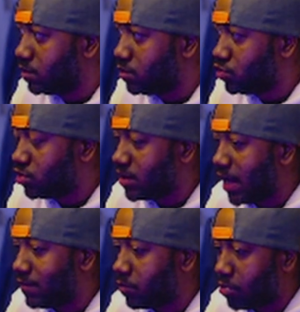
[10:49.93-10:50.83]
You shouldn't
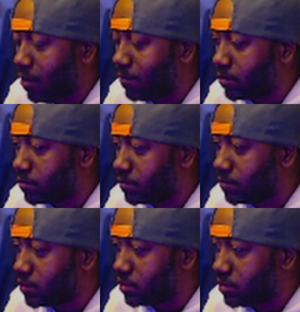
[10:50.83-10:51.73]
have a problem
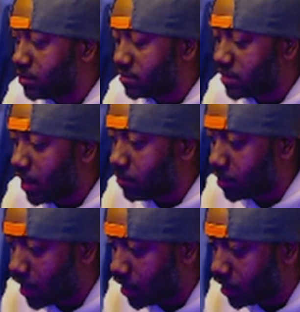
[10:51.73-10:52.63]
with these game
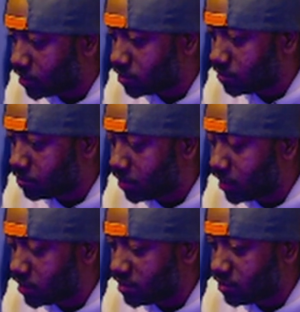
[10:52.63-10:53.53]
mechanics,
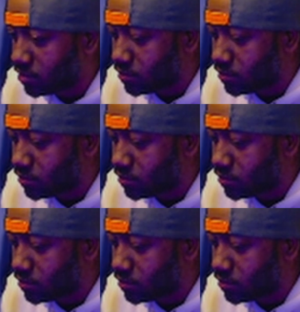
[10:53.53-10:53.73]
because